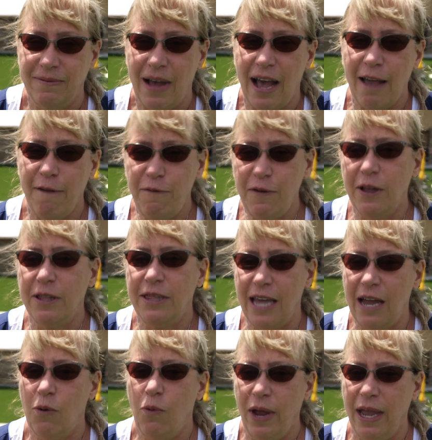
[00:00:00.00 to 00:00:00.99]
I felt
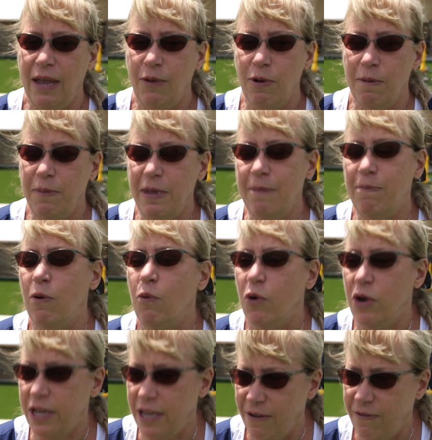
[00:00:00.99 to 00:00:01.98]
that way when people
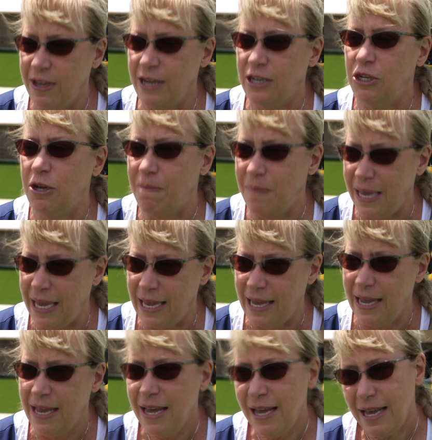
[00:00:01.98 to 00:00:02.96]
were giving to
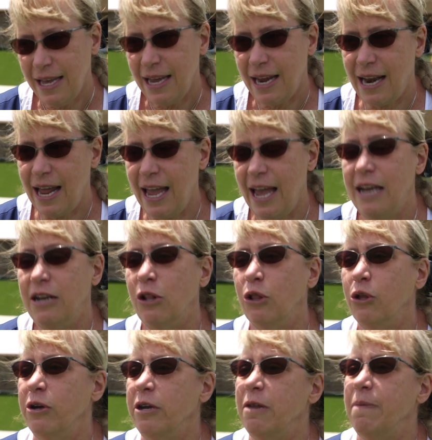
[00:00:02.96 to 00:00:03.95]
me, and I had to
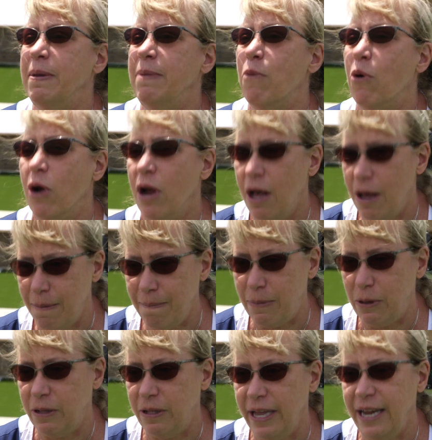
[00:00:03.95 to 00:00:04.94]
learn to be more
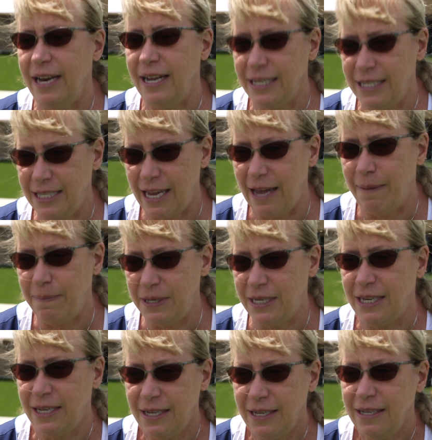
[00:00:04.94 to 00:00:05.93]
humble and
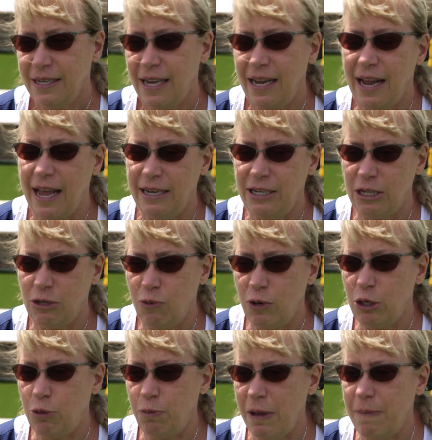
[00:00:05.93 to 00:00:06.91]
accept. And I just
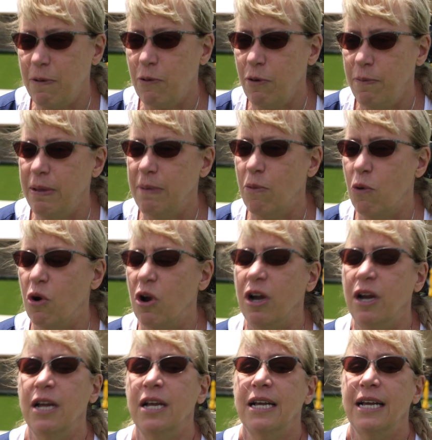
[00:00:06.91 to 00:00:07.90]
wish people would be
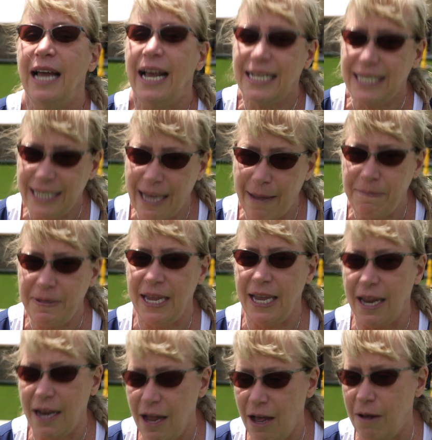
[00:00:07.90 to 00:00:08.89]
more
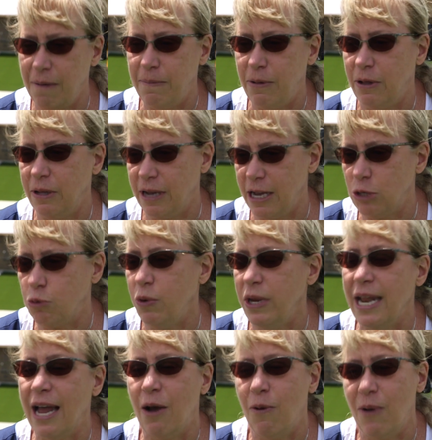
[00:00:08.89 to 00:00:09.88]
accepting and humble, because
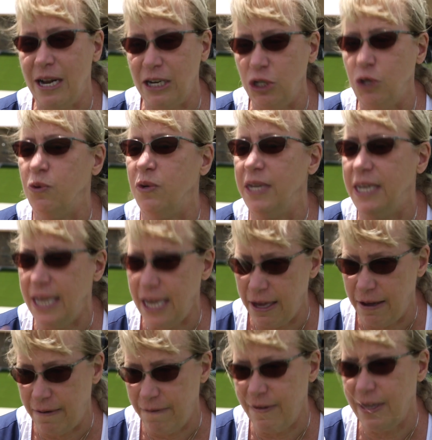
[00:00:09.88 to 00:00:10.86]
we now want to
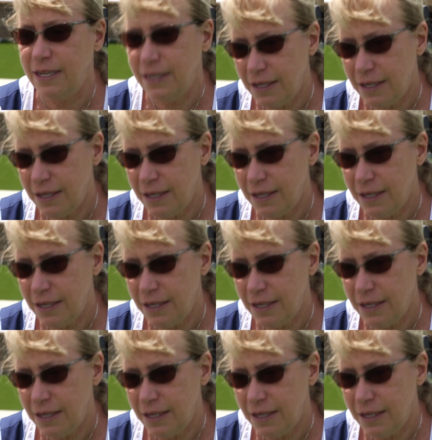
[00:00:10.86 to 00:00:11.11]
give.